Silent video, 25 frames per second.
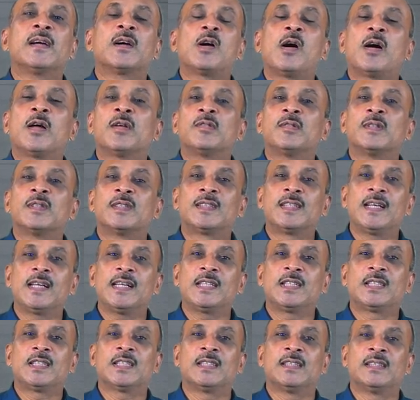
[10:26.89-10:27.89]

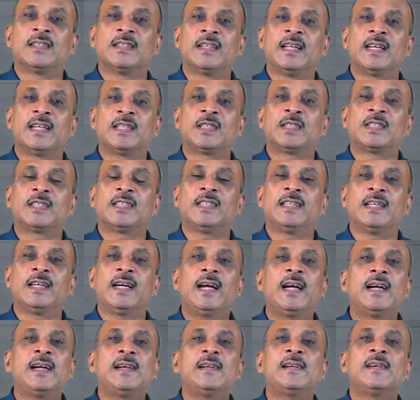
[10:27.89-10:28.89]
conversation that she
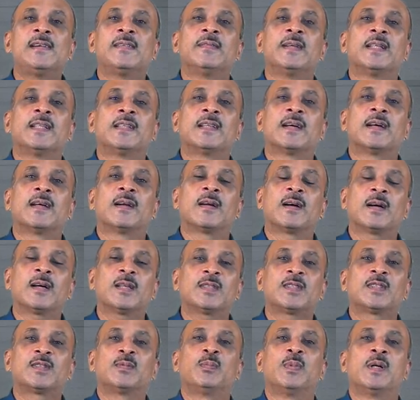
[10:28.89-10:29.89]
held with her
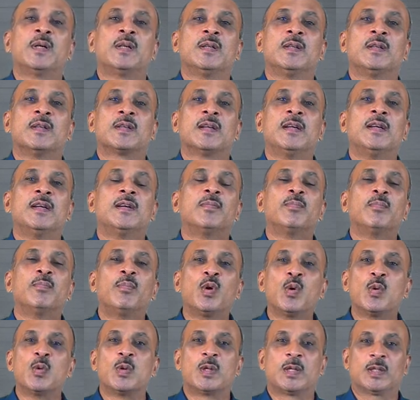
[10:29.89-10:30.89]
husband
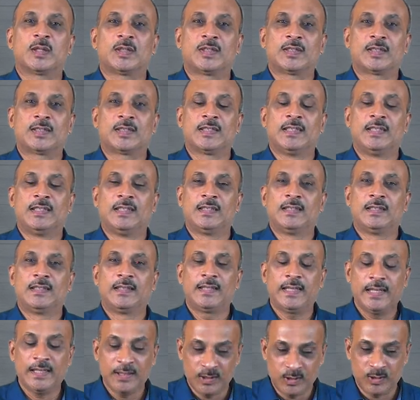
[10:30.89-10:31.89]
Brutus.
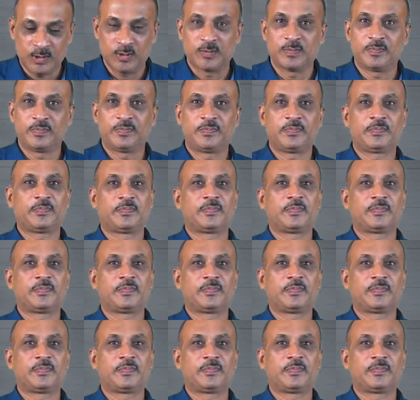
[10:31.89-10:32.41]
Thank you.